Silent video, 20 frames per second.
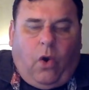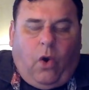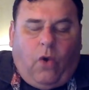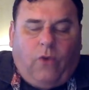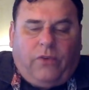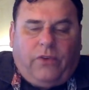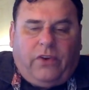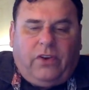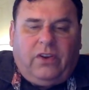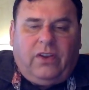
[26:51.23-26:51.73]

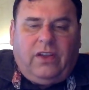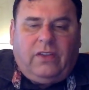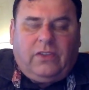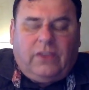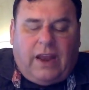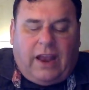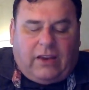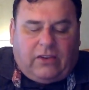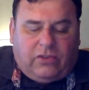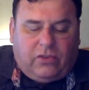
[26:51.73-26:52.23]
over
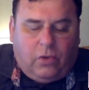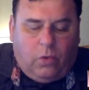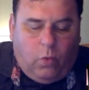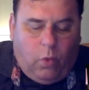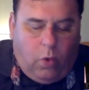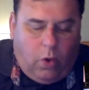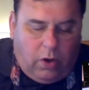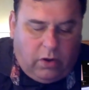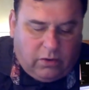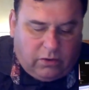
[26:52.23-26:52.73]

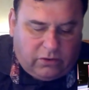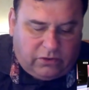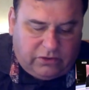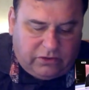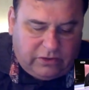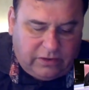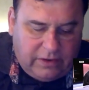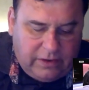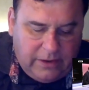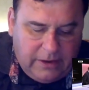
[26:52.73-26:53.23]
international
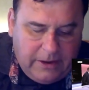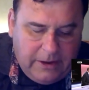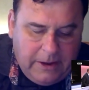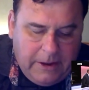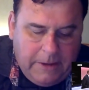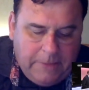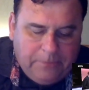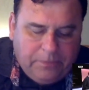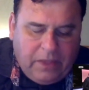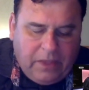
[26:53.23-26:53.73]
waters.
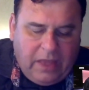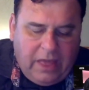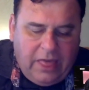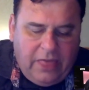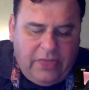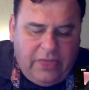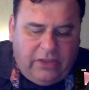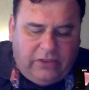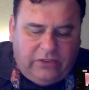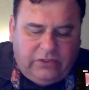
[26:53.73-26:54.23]

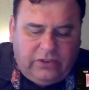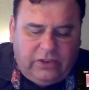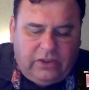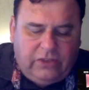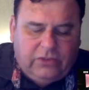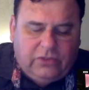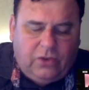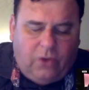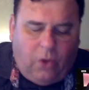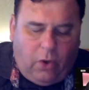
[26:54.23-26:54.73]
This
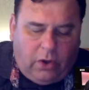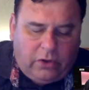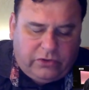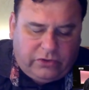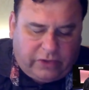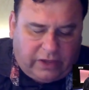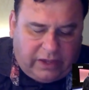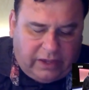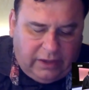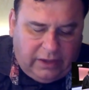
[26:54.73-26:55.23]
is
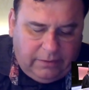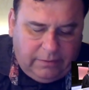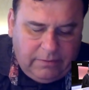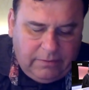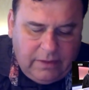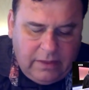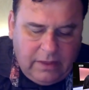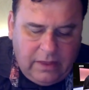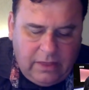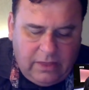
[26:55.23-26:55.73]
causing
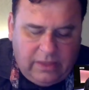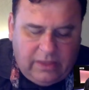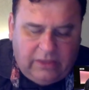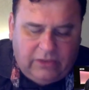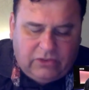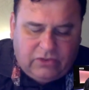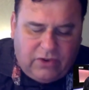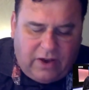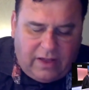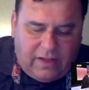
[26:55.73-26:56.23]
the
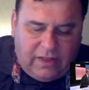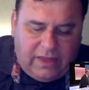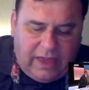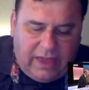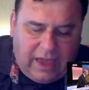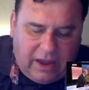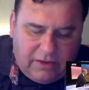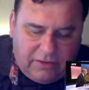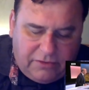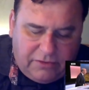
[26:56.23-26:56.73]
Israeli
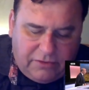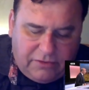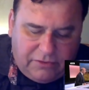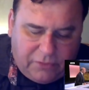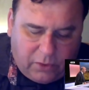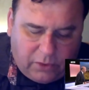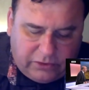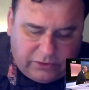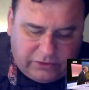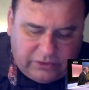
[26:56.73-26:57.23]
Air
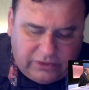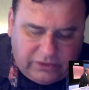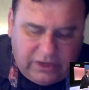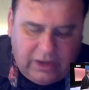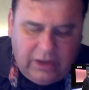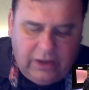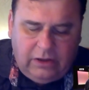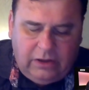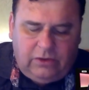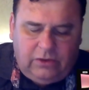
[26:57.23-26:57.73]
Force
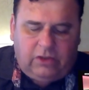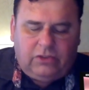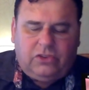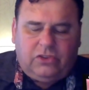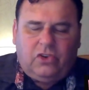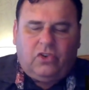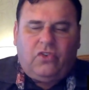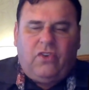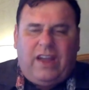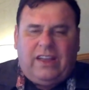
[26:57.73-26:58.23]
to
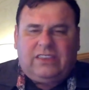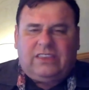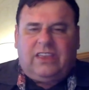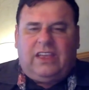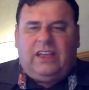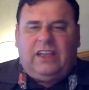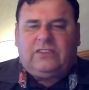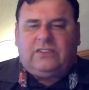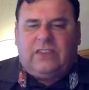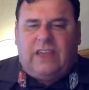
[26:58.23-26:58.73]
direct
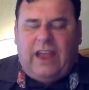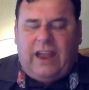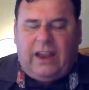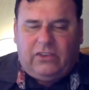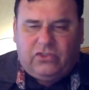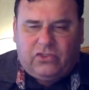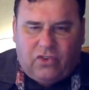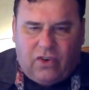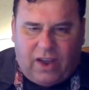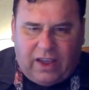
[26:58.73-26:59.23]
its
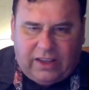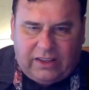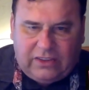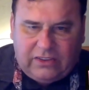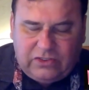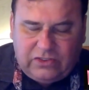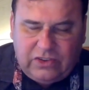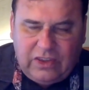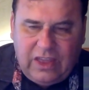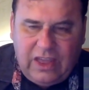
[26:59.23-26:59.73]

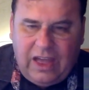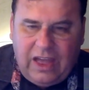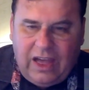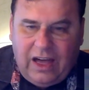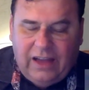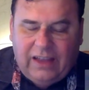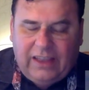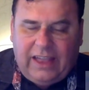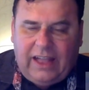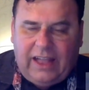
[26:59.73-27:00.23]
airstrikes
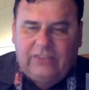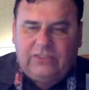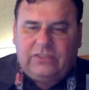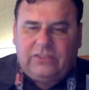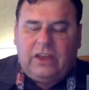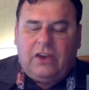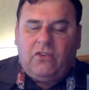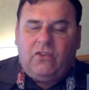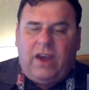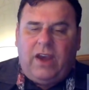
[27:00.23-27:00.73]
against